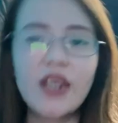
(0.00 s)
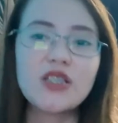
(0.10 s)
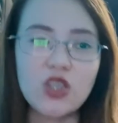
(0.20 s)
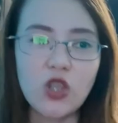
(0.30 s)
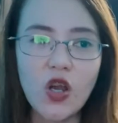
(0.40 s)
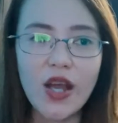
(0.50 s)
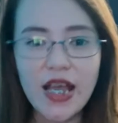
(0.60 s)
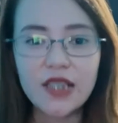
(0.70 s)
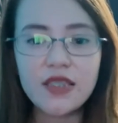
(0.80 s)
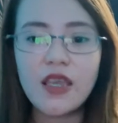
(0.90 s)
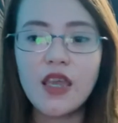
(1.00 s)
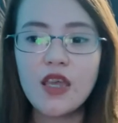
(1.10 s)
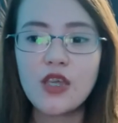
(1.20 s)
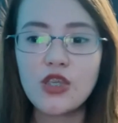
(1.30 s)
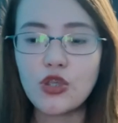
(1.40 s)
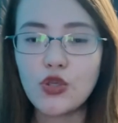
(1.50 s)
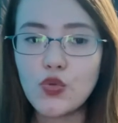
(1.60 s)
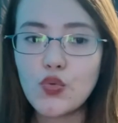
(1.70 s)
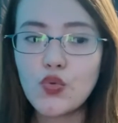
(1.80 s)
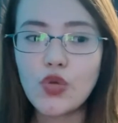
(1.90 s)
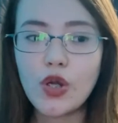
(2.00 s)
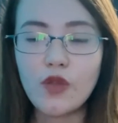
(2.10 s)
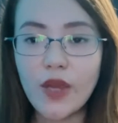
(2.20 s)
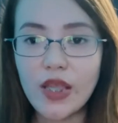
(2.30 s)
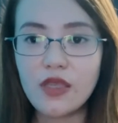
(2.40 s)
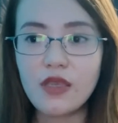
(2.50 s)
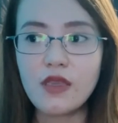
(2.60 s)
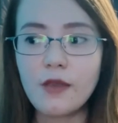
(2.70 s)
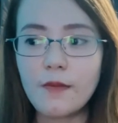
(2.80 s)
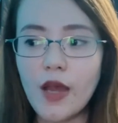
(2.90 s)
as long as you already,